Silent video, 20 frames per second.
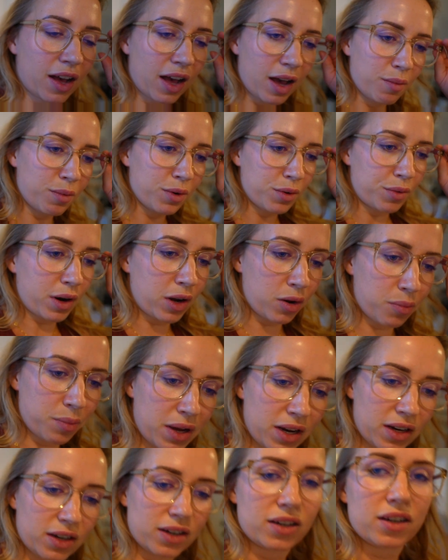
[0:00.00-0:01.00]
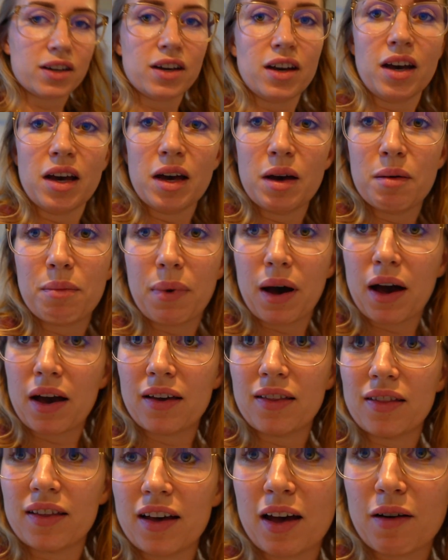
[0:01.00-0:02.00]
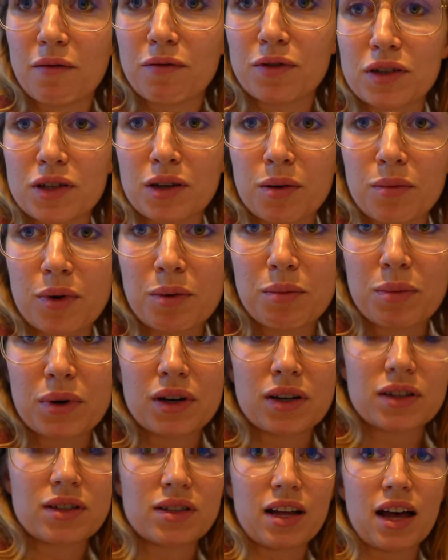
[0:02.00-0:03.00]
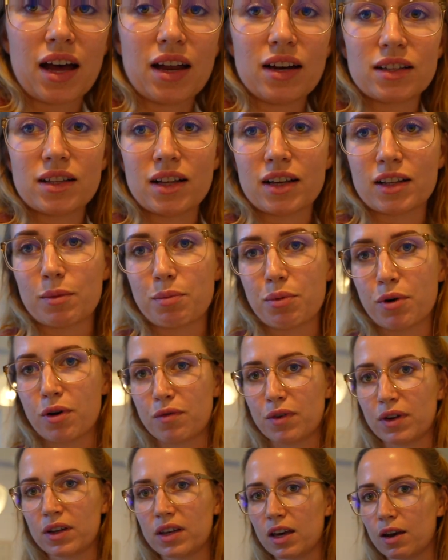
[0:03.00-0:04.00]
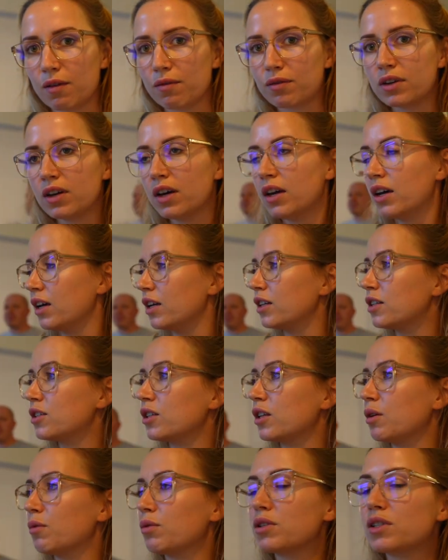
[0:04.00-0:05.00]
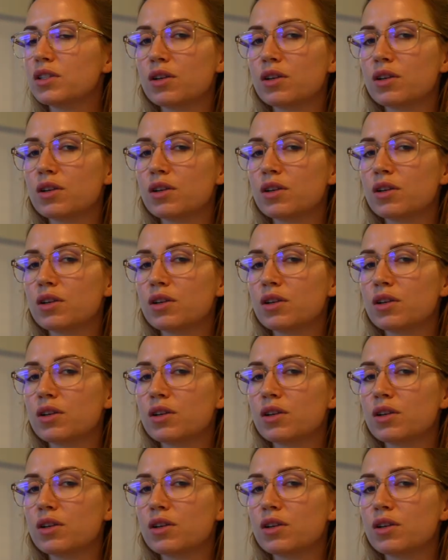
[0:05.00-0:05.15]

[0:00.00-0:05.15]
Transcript: I would recommend buying that for someone, because that is like the perfect gift. It was